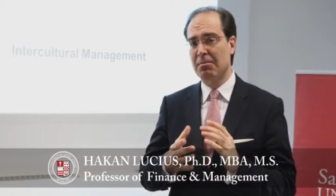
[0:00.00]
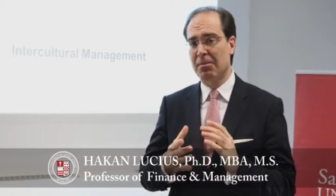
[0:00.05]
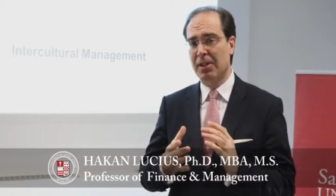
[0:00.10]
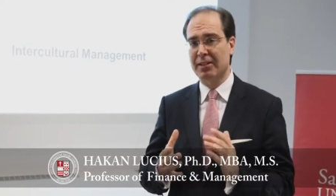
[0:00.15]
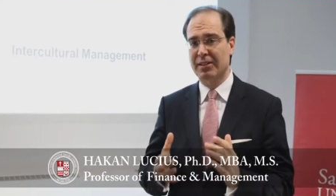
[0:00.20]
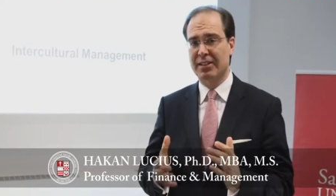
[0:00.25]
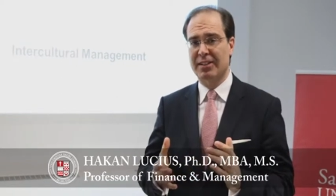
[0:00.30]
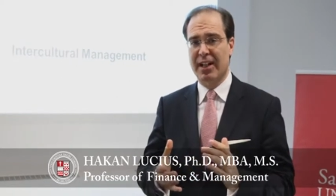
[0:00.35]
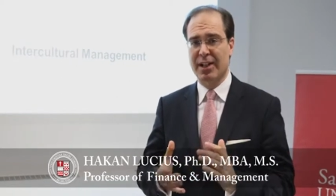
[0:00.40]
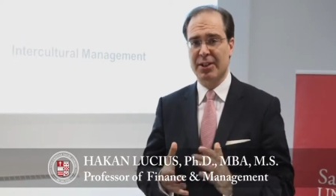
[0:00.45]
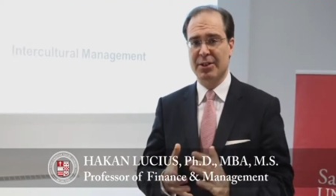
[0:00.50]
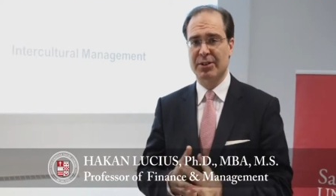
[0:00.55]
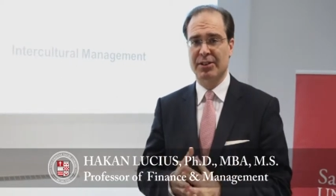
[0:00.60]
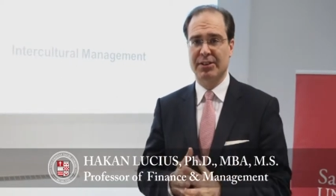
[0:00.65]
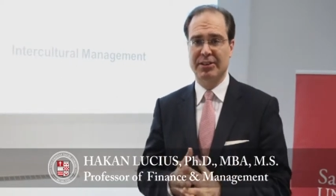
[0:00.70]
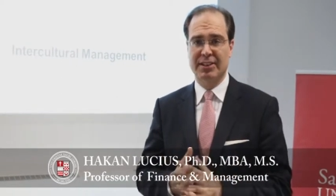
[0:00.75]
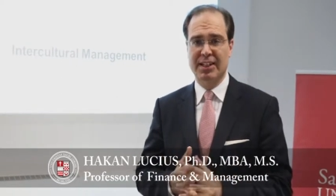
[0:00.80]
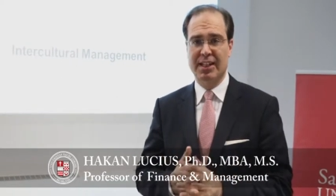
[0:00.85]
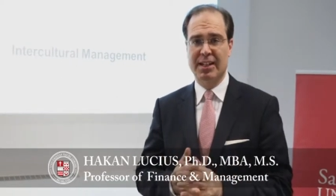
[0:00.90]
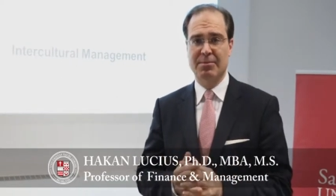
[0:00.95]

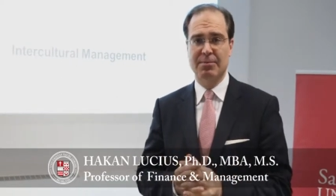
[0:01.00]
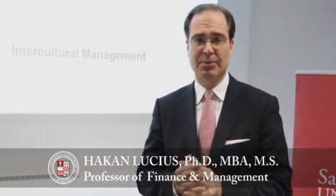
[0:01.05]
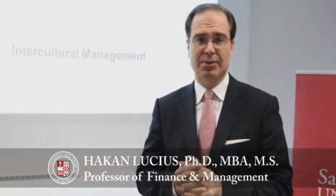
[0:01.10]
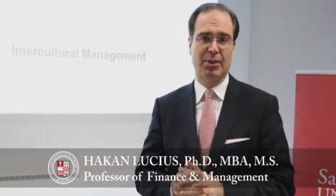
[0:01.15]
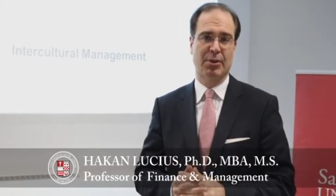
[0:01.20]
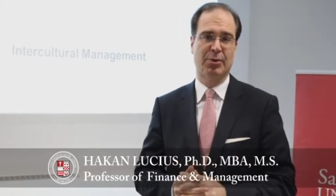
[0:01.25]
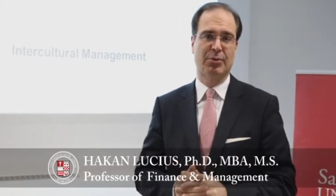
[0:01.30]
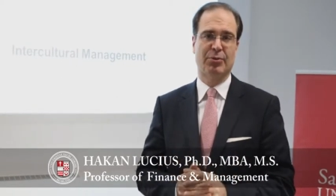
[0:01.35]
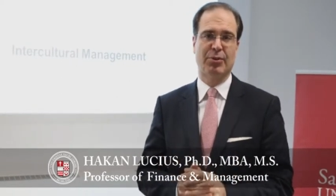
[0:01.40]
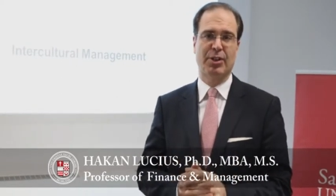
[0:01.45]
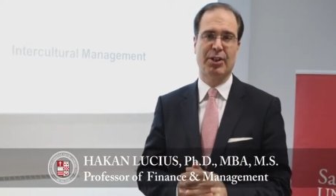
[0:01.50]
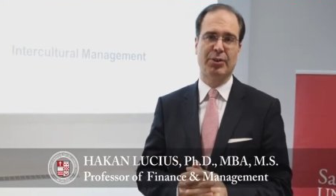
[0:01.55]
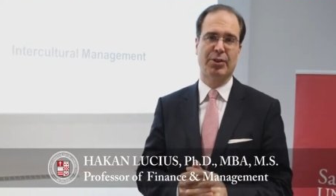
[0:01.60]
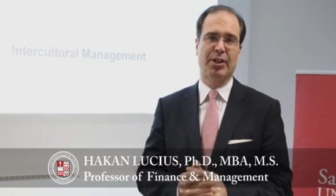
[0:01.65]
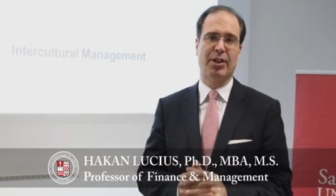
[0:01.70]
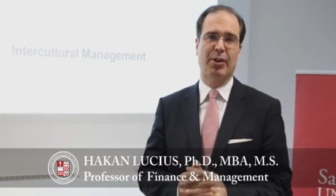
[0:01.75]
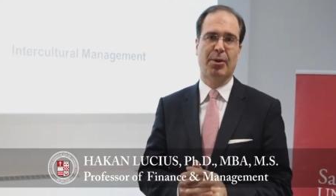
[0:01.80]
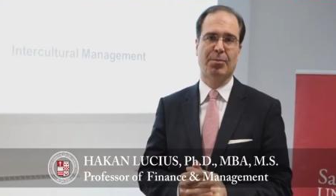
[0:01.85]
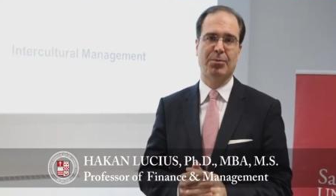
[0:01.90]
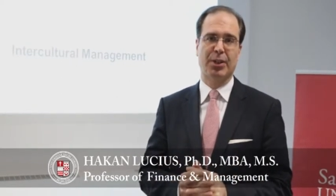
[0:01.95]
multinational teams don't reach
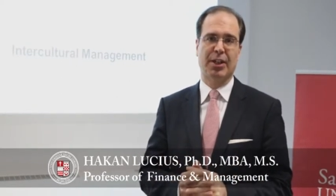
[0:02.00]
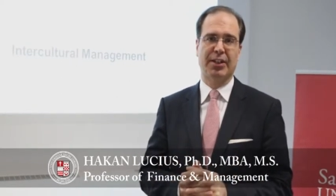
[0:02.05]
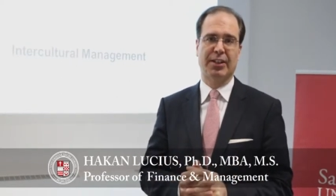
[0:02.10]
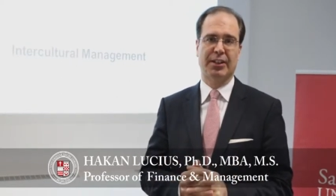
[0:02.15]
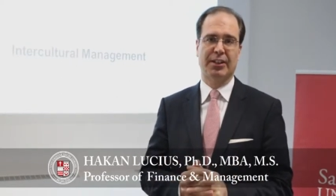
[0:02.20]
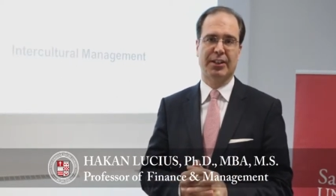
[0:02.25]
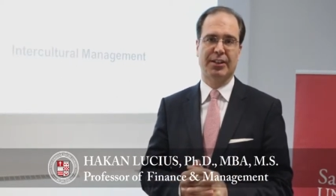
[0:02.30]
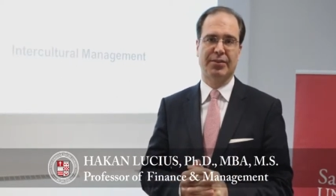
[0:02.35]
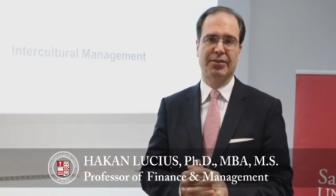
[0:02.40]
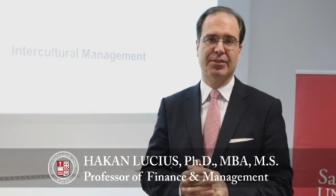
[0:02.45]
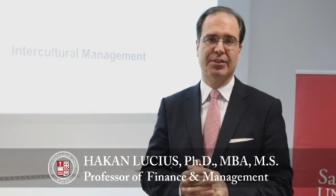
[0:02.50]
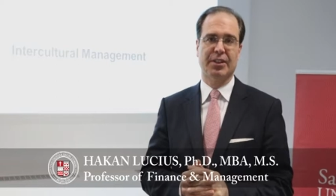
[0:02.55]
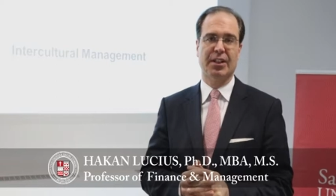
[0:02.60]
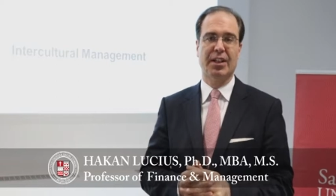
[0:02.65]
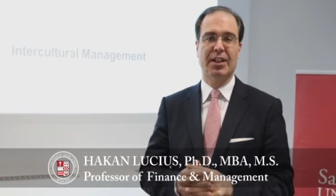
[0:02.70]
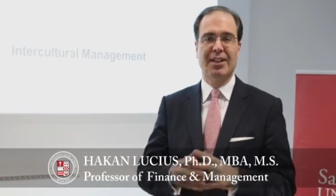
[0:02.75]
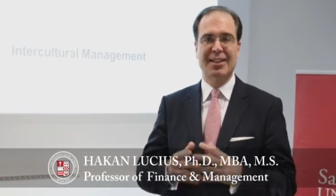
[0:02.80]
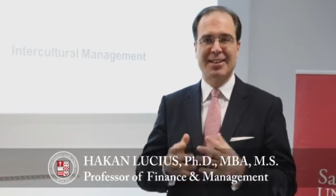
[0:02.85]
their objectives